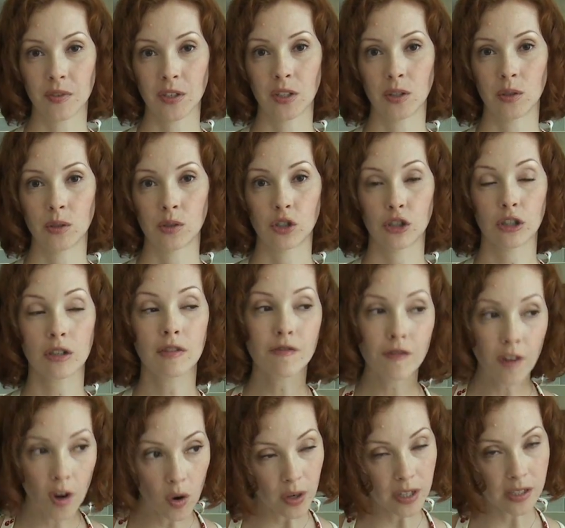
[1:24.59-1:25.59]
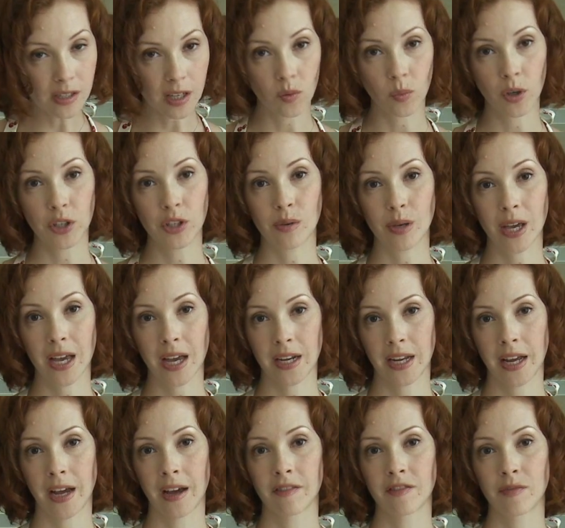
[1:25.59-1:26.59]
that you shouldn't focus on what you can't
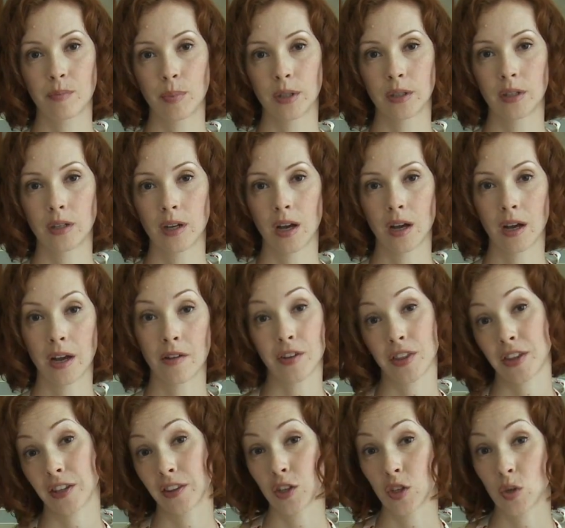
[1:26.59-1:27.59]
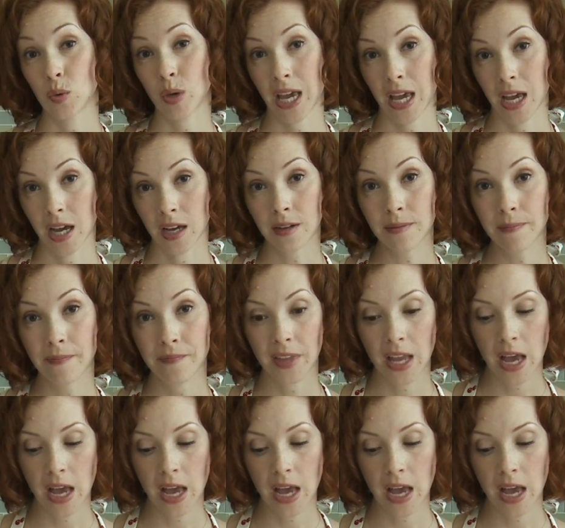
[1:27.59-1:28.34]
have, but everything that you can,